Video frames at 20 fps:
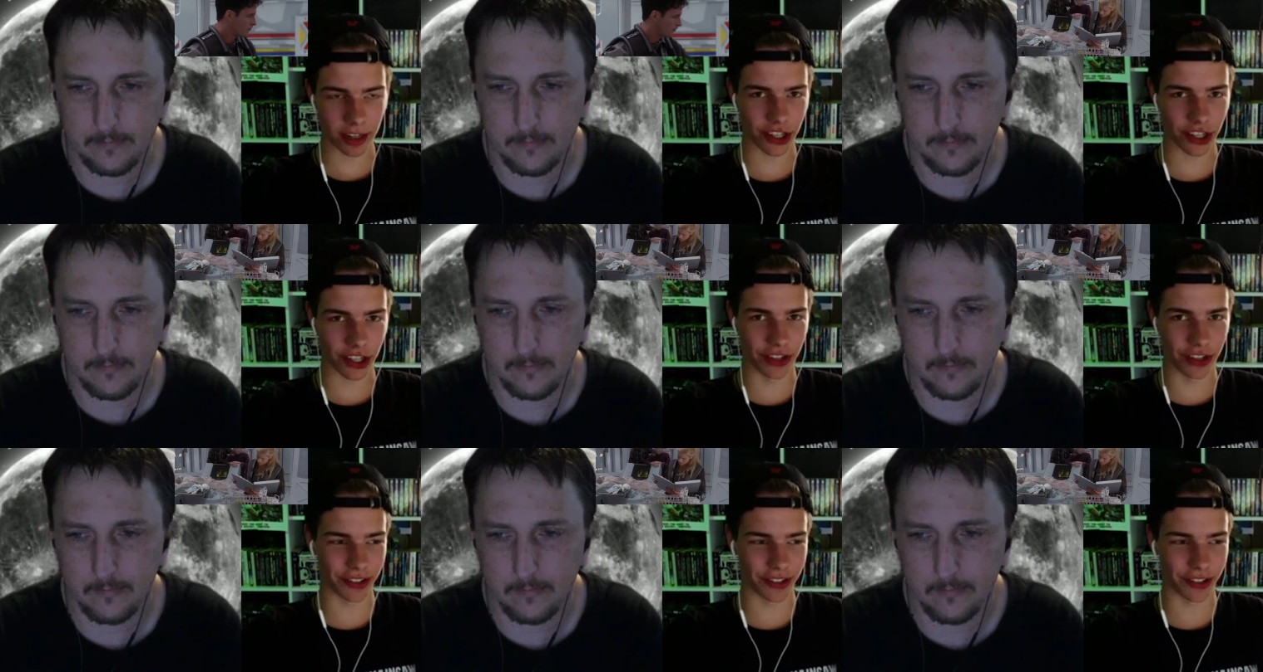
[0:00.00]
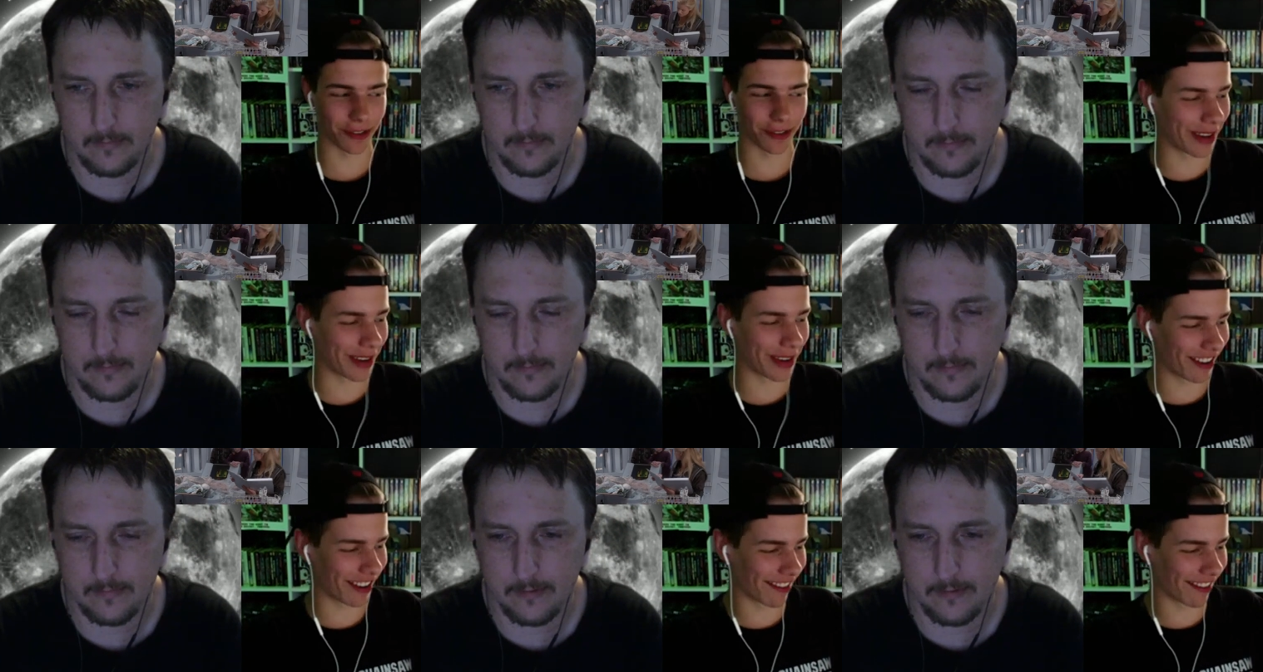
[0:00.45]
Speaker 1: she deserves
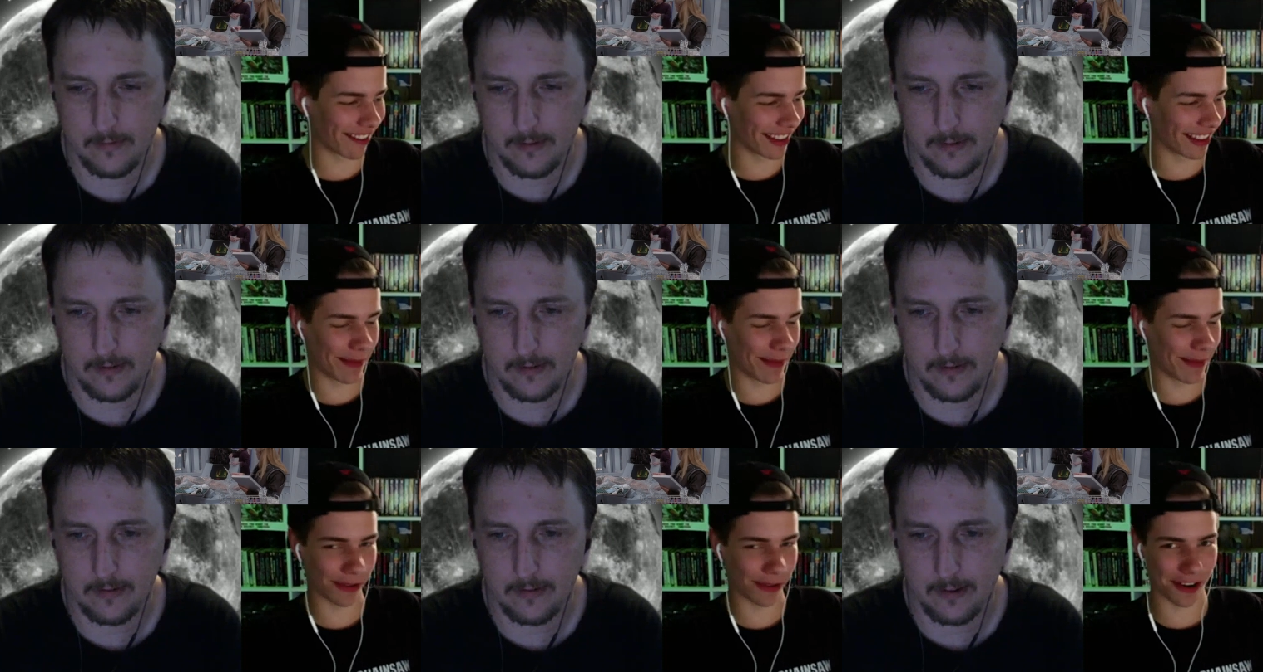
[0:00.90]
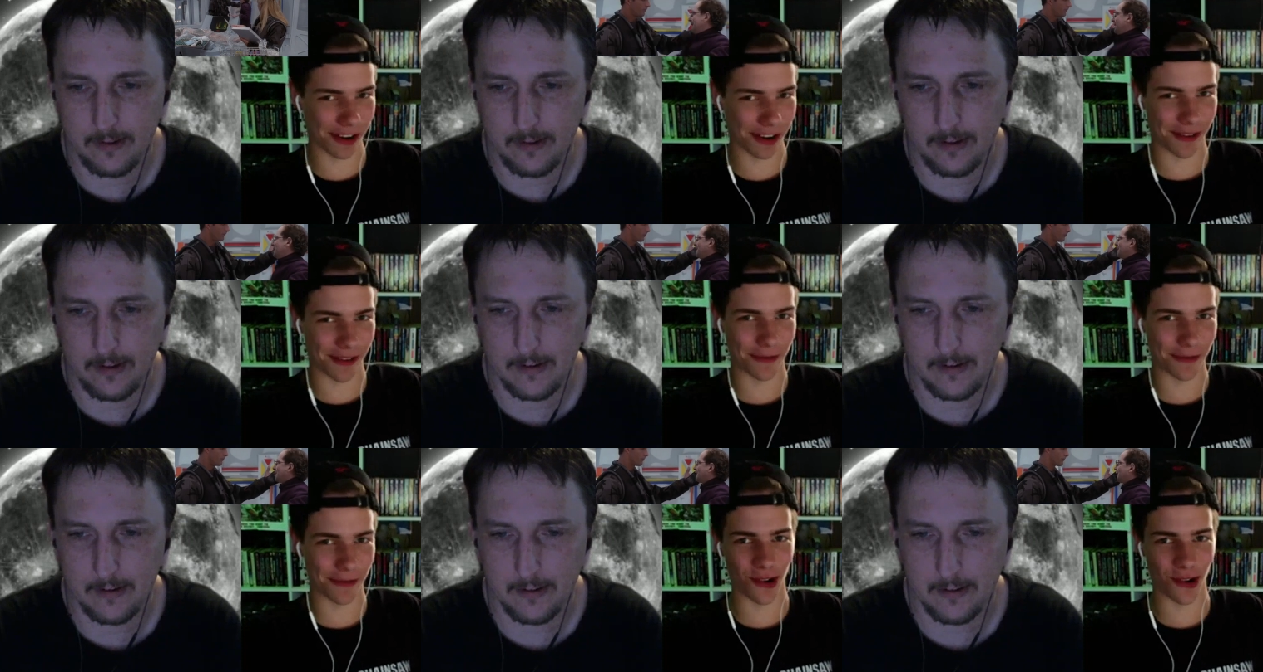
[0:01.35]
better than
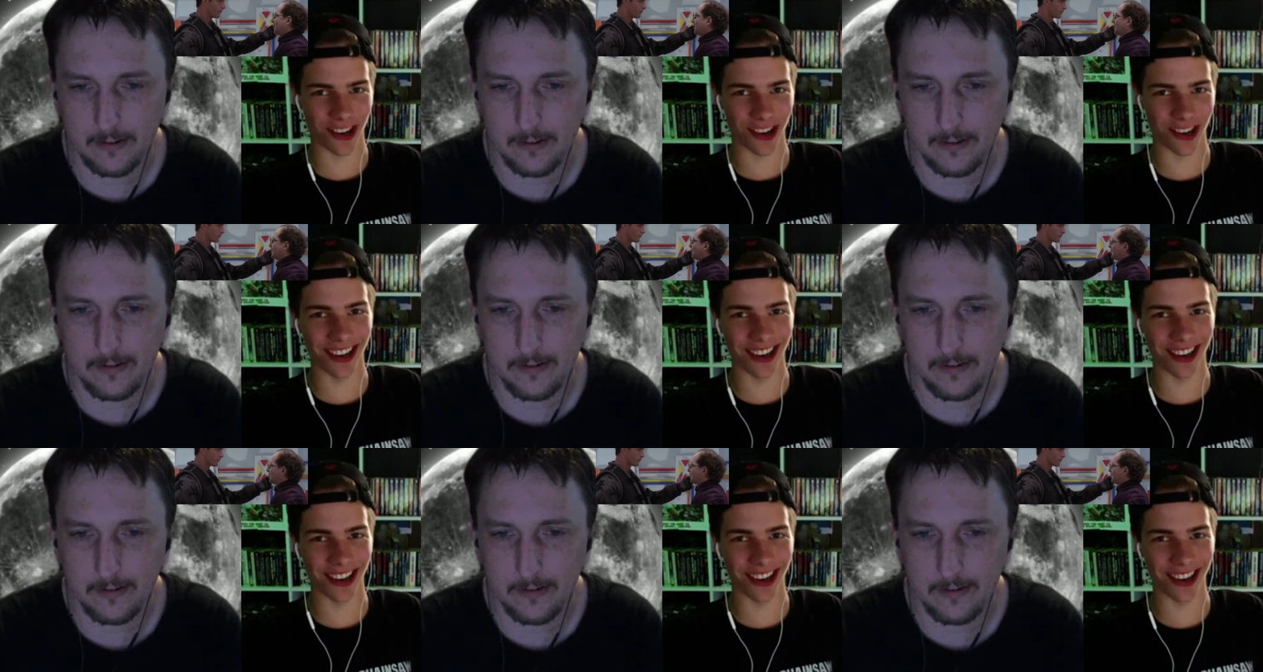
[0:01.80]
Leprechaun 4.